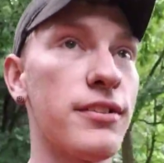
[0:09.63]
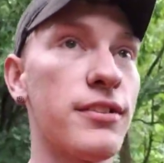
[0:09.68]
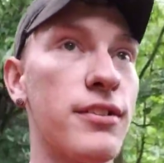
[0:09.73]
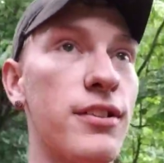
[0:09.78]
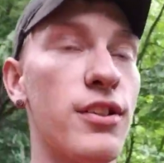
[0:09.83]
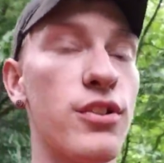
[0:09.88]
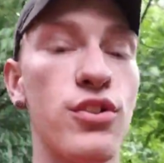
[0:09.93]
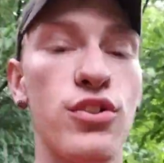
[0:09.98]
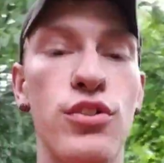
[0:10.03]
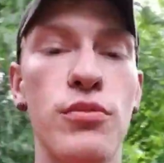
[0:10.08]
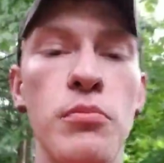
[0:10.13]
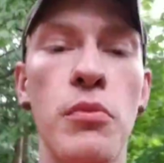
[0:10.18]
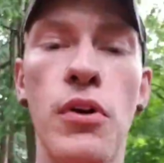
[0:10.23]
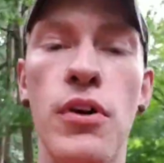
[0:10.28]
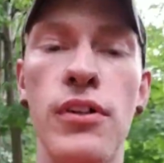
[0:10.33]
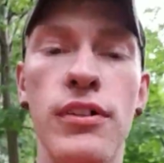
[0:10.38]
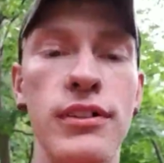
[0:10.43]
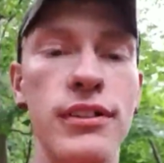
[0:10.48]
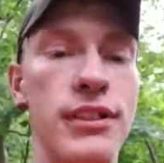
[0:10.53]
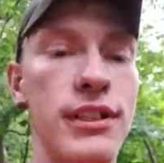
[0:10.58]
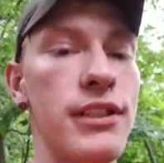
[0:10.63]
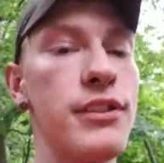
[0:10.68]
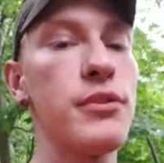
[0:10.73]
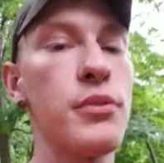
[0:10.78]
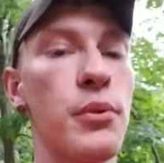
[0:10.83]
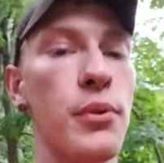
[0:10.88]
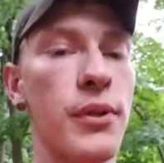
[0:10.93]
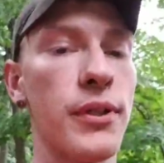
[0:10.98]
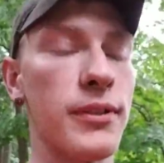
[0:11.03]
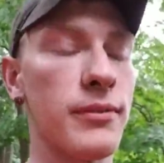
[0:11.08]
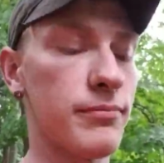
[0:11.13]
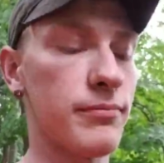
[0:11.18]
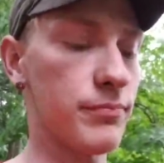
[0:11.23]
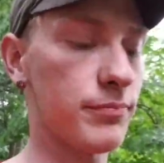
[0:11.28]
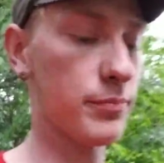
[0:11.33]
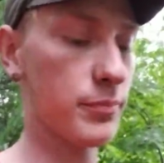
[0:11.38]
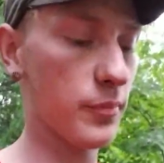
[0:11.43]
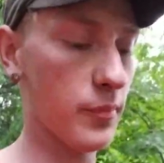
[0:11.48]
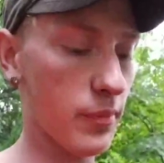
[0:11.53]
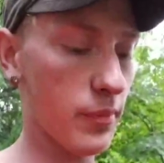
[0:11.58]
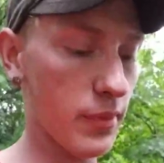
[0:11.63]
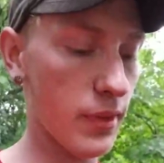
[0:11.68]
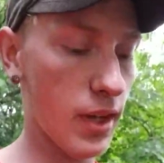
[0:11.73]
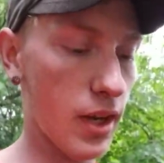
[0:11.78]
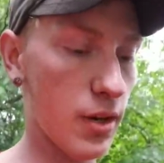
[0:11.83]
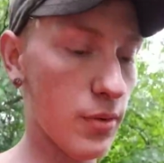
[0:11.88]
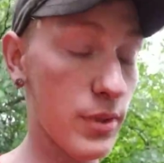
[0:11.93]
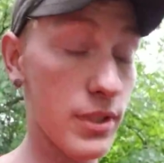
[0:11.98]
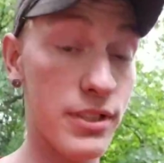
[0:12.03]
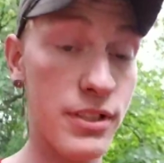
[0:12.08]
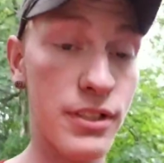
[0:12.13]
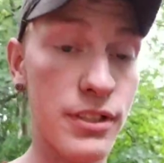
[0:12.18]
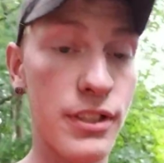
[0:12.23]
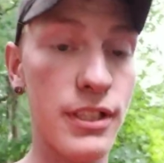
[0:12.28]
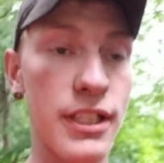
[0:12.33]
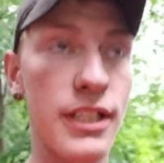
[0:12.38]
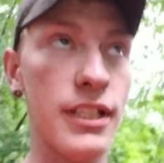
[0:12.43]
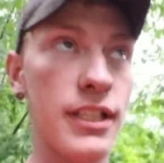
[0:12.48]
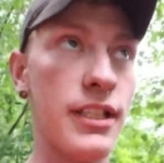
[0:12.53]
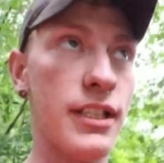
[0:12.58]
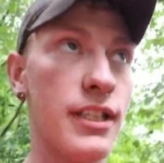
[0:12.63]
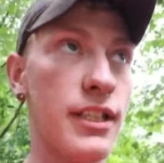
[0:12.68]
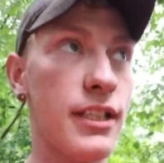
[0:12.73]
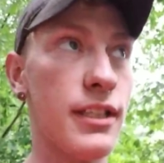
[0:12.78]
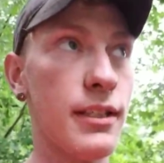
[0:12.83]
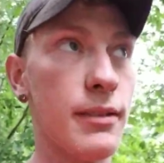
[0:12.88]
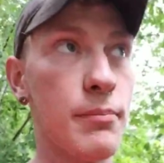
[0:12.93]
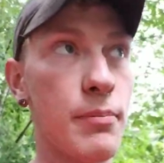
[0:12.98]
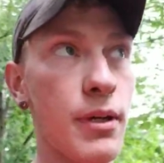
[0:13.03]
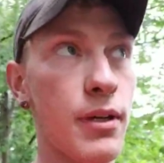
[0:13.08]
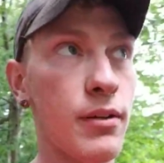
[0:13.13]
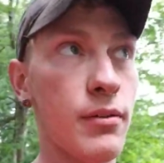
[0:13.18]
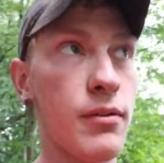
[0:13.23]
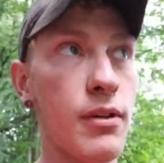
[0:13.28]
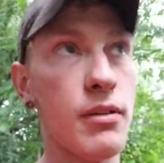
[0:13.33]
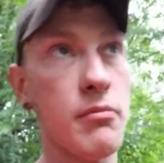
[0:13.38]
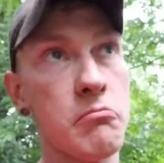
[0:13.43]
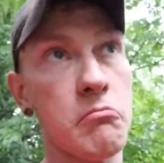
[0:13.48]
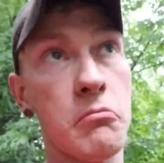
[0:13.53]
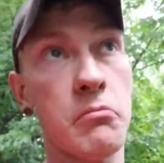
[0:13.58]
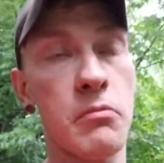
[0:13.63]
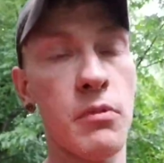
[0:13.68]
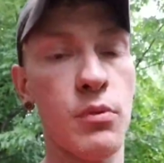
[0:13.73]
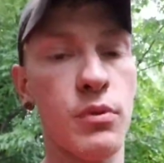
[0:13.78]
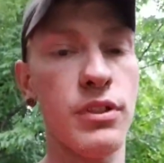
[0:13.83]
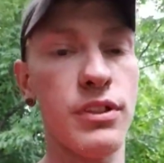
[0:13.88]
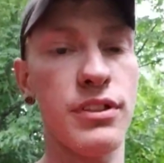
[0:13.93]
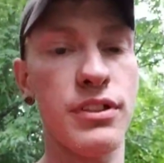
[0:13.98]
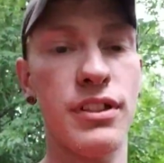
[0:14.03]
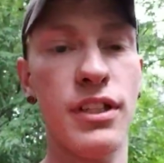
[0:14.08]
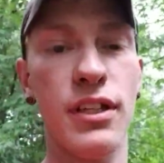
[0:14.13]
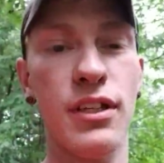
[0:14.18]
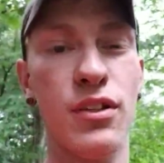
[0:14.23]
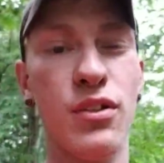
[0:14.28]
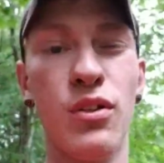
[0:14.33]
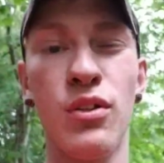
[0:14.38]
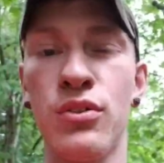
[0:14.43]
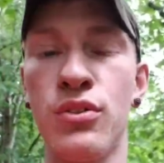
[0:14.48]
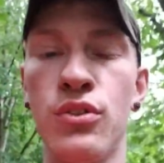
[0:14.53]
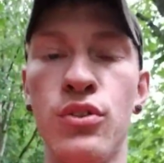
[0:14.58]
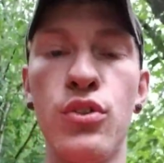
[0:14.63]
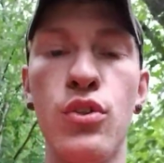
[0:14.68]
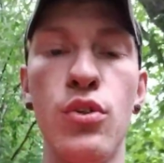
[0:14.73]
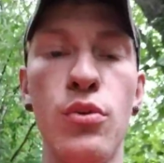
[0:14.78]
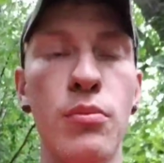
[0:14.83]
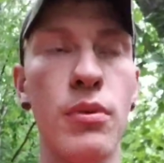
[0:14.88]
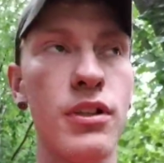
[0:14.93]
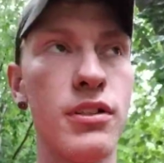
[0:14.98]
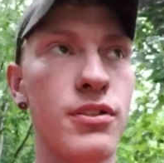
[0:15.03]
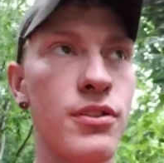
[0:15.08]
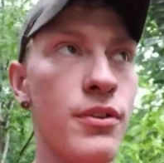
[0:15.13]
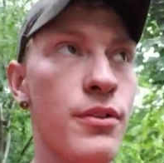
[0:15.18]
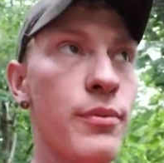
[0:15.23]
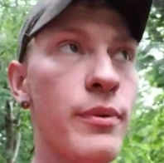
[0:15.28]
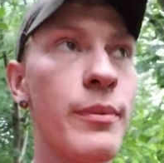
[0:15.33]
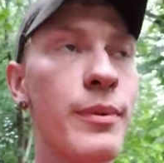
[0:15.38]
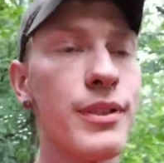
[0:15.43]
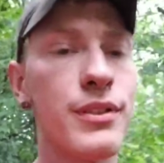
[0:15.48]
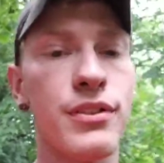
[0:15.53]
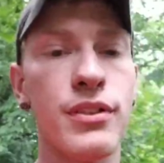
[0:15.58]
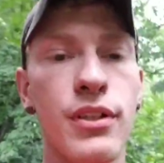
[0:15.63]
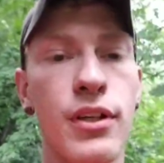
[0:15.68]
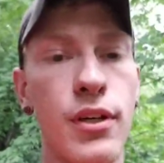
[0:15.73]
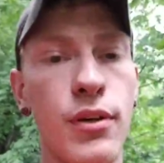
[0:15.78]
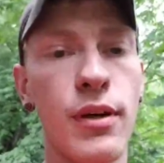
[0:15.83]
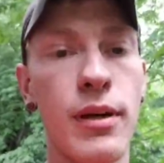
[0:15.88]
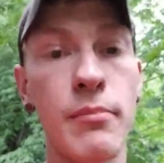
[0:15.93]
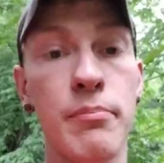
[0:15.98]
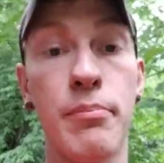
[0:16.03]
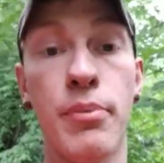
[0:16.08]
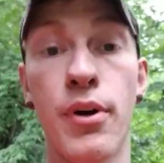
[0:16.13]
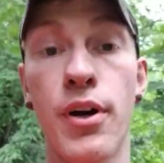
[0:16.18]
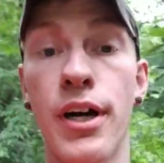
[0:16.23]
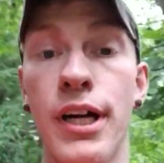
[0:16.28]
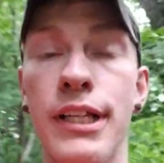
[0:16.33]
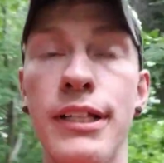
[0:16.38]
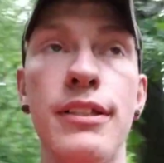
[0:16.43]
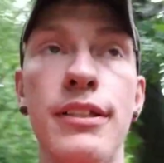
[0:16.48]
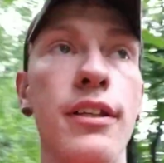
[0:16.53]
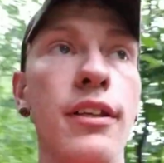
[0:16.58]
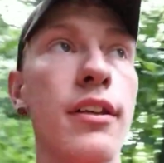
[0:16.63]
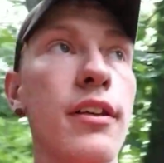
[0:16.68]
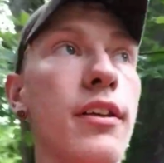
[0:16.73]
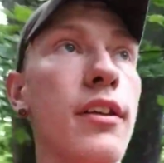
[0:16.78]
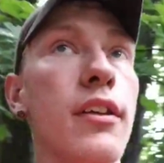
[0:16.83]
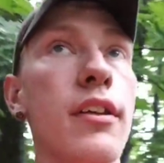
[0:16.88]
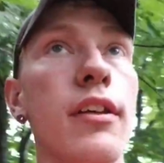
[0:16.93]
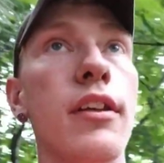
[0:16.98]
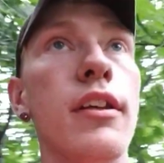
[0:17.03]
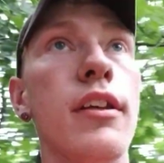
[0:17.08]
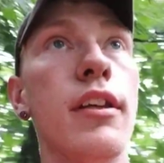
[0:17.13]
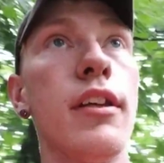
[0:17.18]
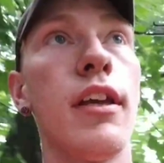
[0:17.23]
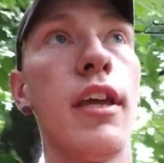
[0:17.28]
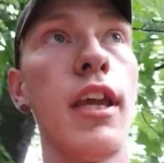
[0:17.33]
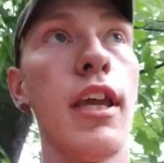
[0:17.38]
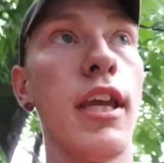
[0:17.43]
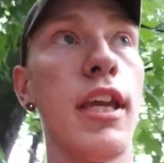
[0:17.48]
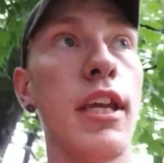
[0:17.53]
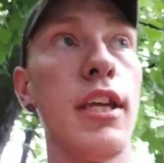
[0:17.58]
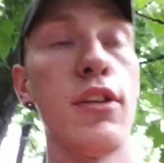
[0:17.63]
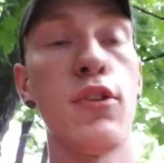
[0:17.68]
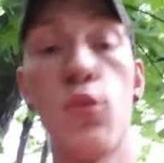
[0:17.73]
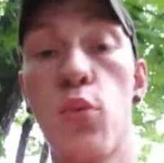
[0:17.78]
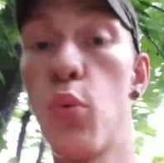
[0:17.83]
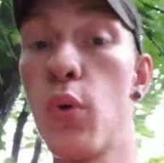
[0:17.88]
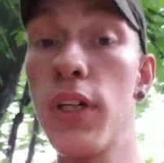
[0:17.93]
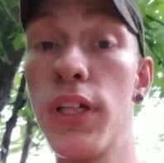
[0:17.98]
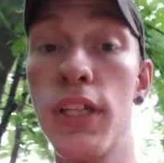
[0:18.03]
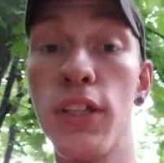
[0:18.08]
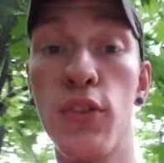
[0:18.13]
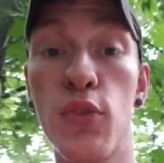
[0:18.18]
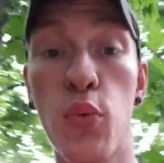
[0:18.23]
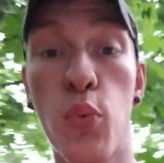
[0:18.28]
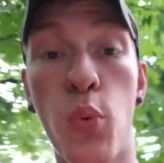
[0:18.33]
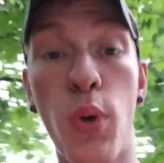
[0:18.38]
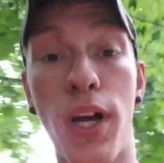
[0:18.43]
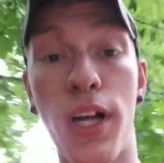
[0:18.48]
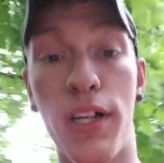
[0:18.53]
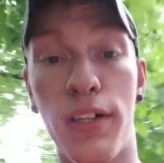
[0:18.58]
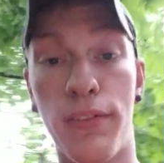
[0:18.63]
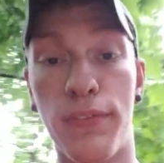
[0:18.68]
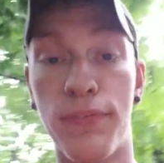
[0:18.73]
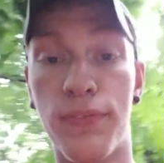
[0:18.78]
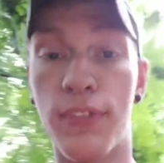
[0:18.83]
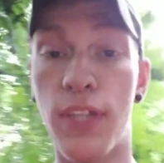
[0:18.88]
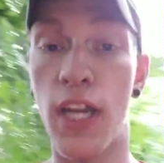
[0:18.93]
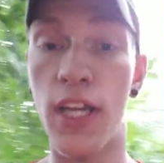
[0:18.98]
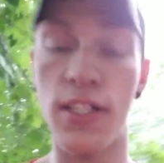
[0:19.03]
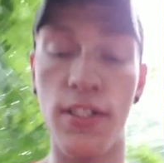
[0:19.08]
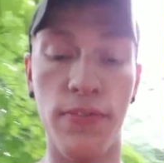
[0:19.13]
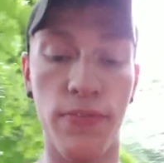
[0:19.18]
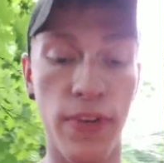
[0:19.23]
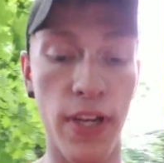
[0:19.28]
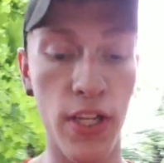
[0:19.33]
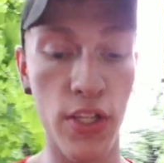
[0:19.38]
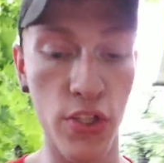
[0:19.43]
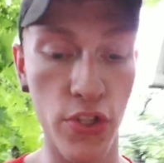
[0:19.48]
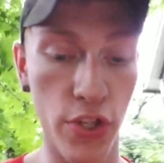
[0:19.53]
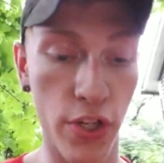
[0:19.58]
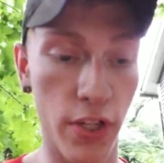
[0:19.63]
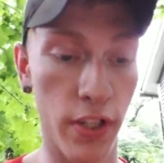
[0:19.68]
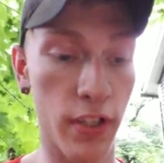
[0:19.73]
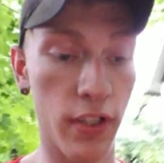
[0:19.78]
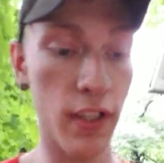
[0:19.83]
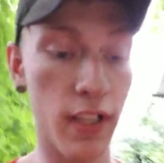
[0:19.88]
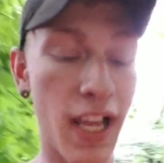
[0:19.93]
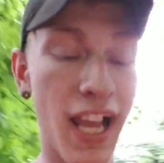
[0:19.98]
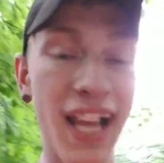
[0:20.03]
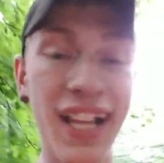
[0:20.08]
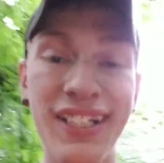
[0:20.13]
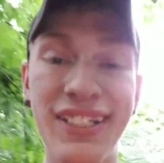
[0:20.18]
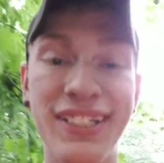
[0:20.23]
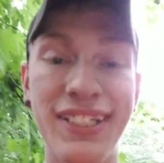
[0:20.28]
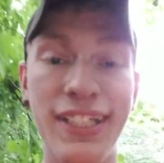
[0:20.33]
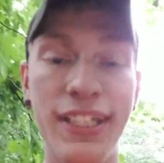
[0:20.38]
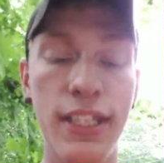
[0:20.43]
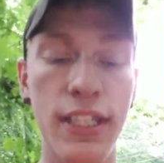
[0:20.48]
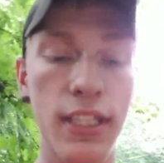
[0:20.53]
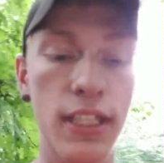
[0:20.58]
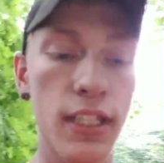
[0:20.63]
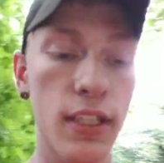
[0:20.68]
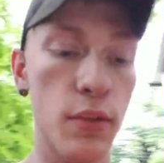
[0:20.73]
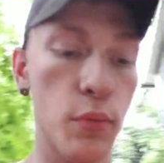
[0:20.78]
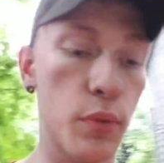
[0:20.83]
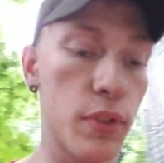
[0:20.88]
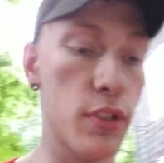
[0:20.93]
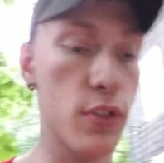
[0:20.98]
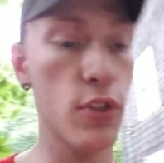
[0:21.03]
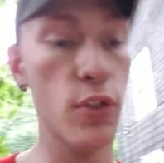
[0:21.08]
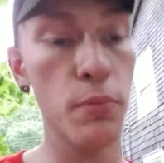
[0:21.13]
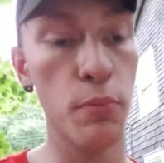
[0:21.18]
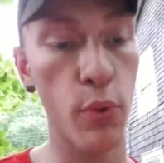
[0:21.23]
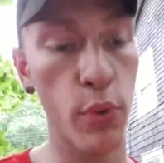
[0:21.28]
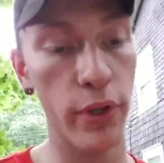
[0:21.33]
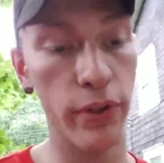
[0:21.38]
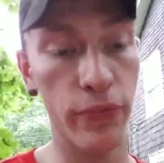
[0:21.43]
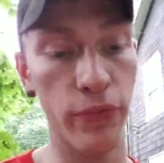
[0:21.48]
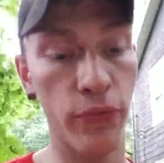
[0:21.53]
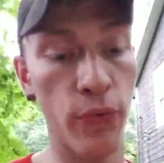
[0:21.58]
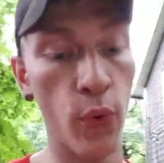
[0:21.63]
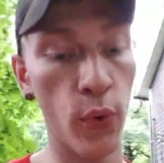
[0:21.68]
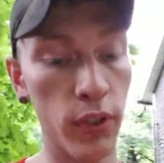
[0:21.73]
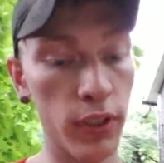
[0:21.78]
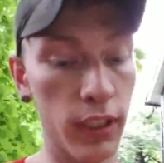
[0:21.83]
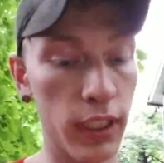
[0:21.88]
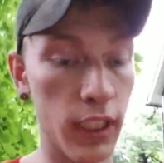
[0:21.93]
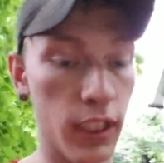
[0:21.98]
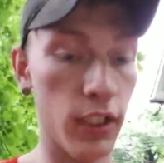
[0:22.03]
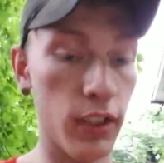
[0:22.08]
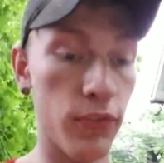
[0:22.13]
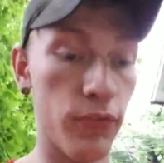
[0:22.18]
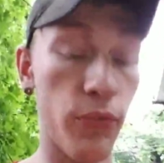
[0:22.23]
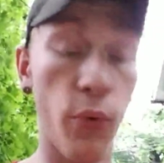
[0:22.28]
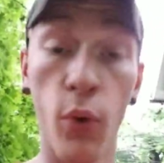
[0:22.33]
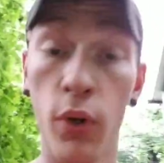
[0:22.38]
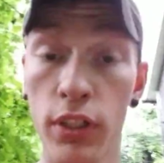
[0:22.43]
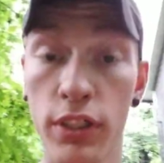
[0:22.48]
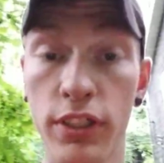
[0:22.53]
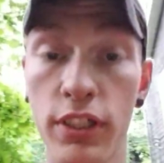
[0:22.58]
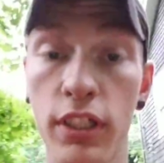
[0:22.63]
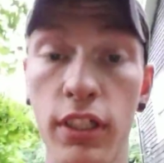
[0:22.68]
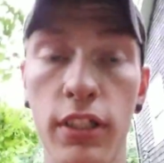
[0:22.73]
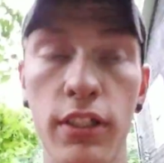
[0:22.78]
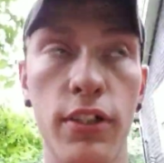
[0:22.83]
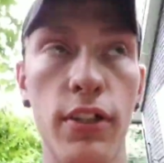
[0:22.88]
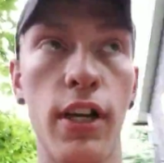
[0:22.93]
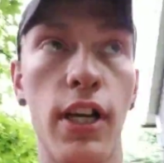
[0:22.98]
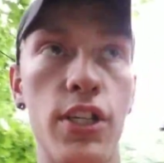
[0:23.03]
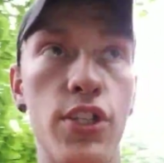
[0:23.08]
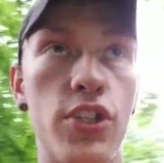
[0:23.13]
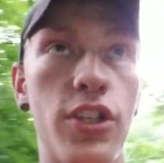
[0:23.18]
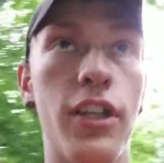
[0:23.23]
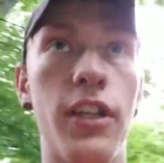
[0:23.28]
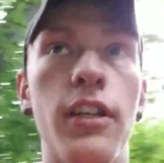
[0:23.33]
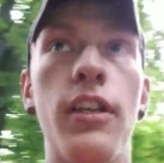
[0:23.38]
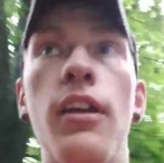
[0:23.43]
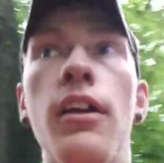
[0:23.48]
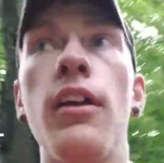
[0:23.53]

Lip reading: a small detour. Recently, about, I want to say close to 2 months or 3 months ago, I bought a 2012 Dodge Avenger SE with a 2.4 liter 4-cylinder engine.